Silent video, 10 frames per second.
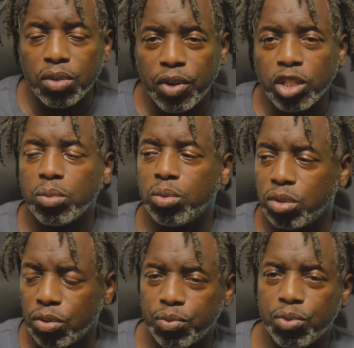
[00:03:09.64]
the vegetables
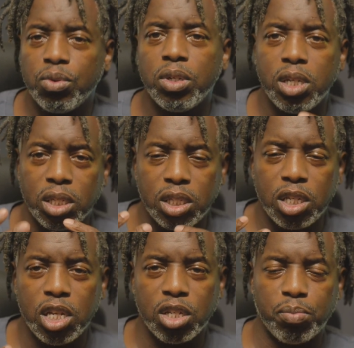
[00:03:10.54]
and the fruit, it's,
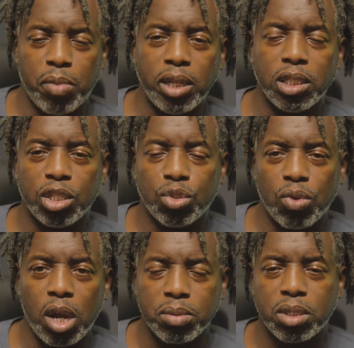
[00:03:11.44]
it's basically
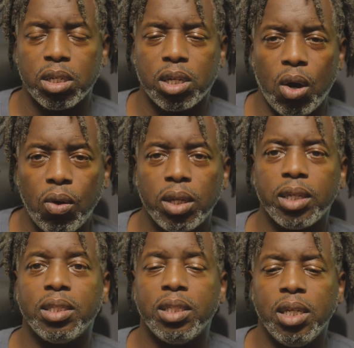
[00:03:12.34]
scrubs the colon.